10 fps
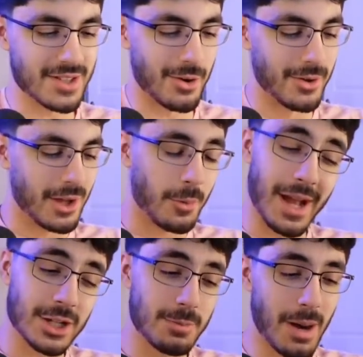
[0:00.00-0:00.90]
So we
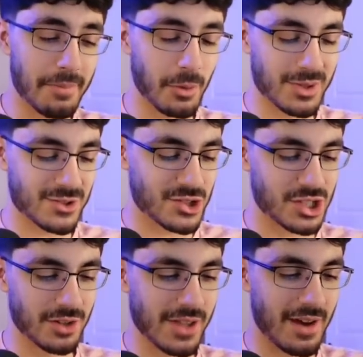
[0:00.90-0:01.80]
actually popped the Wizard
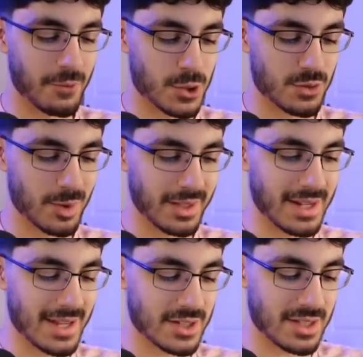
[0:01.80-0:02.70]
Shield off, which is really
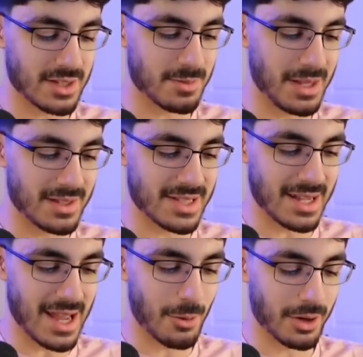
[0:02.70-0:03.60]
nice. This means
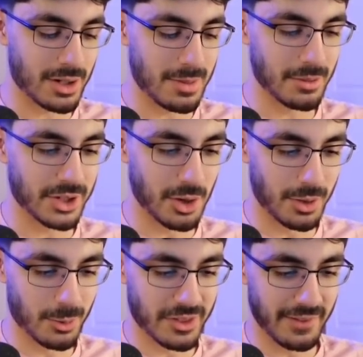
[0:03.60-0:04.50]
that now we're going to be able to go
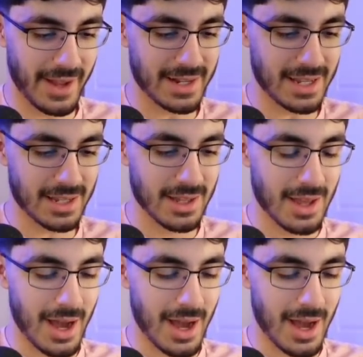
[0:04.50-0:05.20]
in with the Lightning.